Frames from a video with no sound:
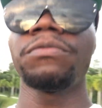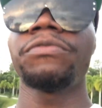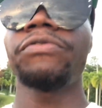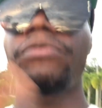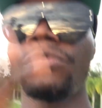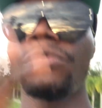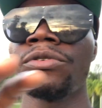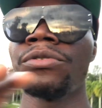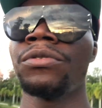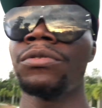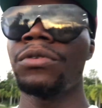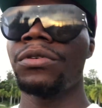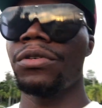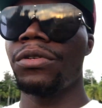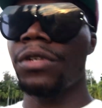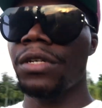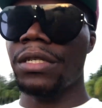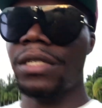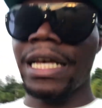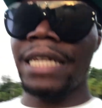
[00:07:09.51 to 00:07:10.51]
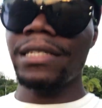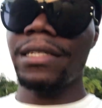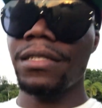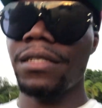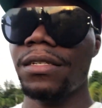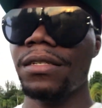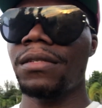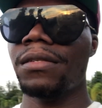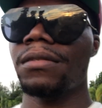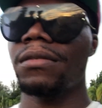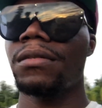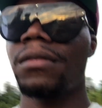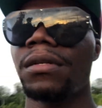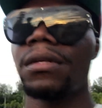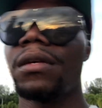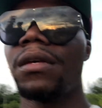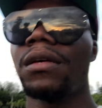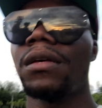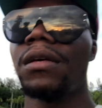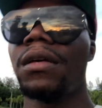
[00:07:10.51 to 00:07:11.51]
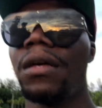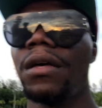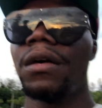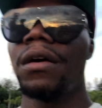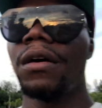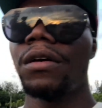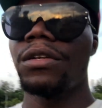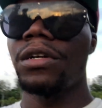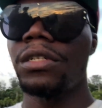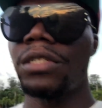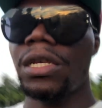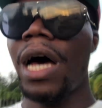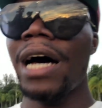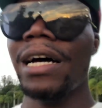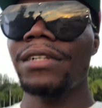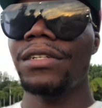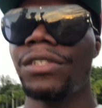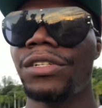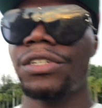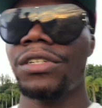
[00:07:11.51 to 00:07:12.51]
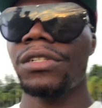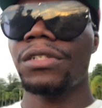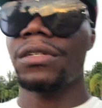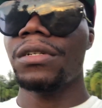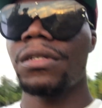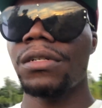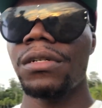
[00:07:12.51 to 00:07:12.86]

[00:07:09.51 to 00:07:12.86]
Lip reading: through your senses, your touch.